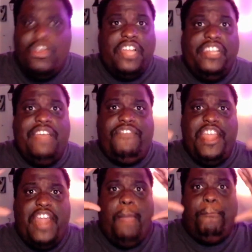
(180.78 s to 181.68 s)
live in a
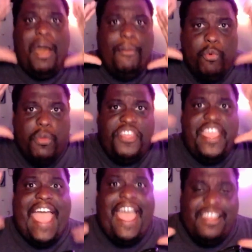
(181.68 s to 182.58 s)
bubble where the
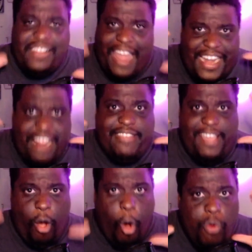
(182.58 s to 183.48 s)
Acolyte is the
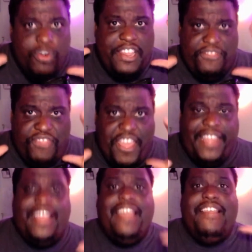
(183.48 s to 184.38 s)
only thing
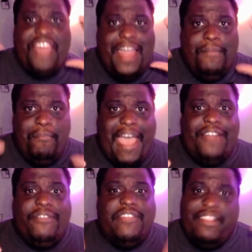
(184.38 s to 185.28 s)
that matters,
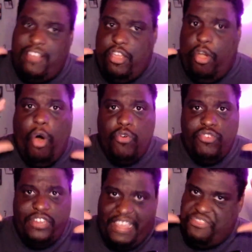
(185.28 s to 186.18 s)
and it's the only
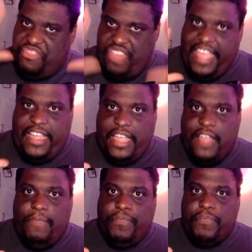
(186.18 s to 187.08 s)
thing
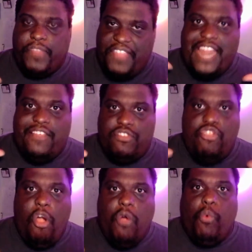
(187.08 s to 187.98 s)
that is Star
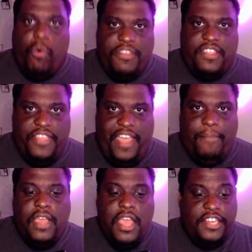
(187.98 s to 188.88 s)
Wars to them.
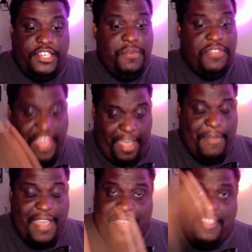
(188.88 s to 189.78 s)
To them,
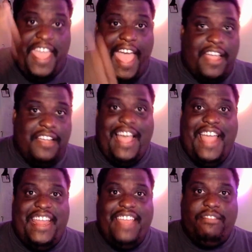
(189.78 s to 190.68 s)
the Acolyte
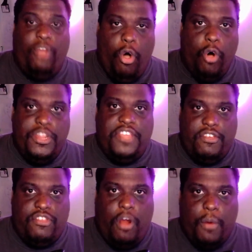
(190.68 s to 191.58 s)
is the only thing
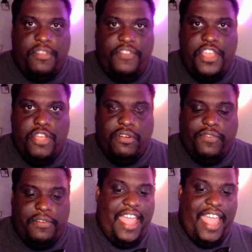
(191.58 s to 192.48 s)
Star Wars in the
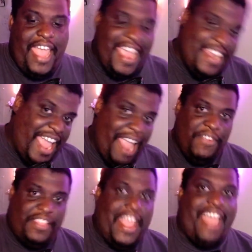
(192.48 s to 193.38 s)
universe, and everything
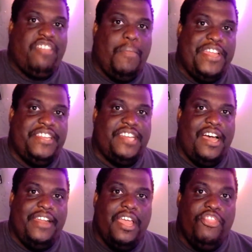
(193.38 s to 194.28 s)
has to be done
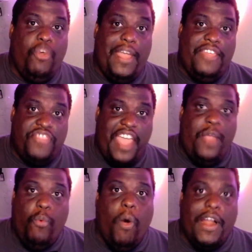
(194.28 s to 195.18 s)
the way they
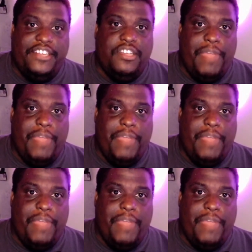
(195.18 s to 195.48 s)
want it to be.